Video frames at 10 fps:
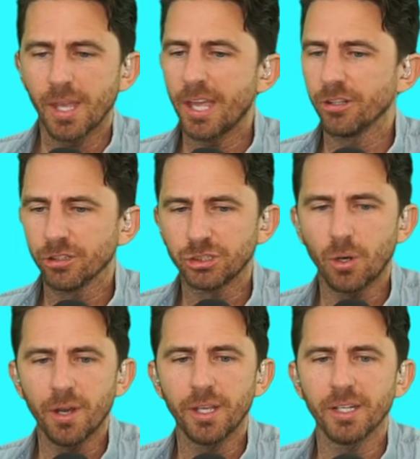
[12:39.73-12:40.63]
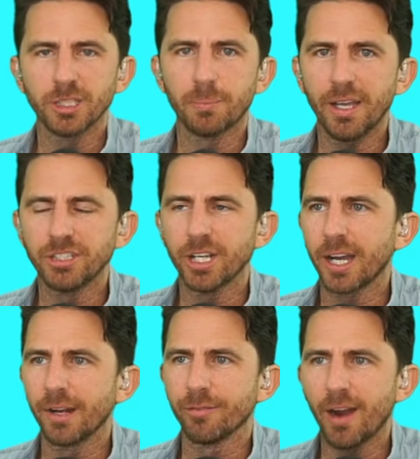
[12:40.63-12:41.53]
and you're enjoying a nice paycheck
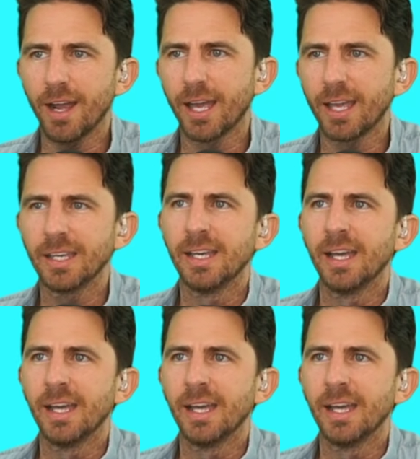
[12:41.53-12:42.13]
on a Friday,